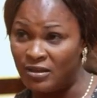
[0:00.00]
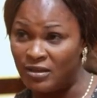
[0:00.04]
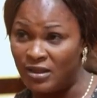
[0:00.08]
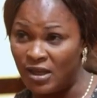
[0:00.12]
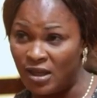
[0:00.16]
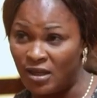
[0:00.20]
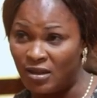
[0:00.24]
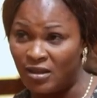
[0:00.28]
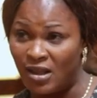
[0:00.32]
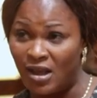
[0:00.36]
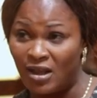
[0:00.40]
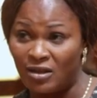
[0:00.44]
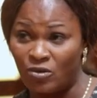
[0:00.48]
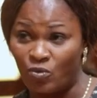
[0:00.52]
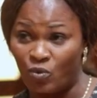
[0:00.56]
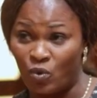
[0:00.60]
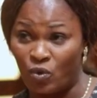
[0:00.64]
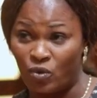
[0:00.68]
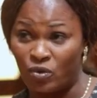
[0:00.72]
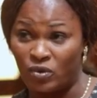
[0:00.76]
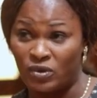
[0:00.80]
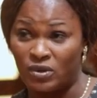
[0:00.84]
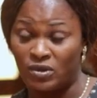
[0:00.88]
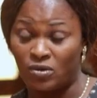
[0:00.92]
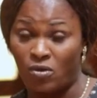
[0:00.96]
that
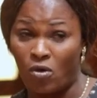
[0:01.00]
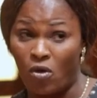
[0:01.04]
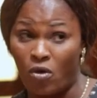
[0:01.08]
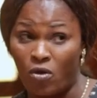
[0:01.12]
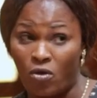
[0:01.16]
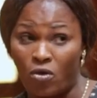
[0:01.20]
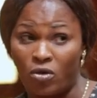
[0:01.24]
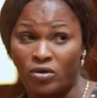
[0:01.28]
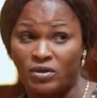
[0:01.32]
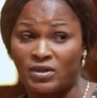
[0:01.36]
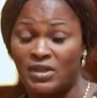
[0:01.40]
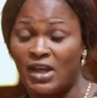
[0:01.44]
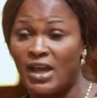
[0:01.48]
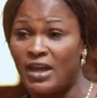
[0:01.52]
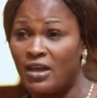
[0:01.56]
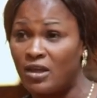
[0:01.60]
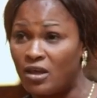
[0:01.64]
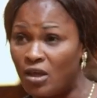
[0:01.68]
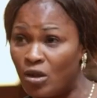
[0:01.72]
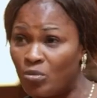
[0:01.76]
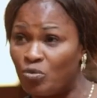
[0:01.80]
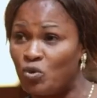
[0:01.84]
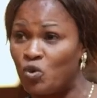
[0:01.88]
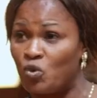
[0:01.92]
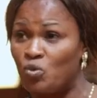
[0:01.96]
was August that he
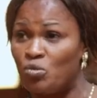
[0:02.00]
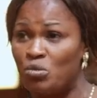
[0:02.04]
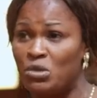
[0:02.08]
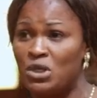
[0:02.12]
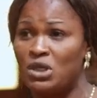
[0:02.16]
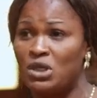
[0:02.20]
came to me.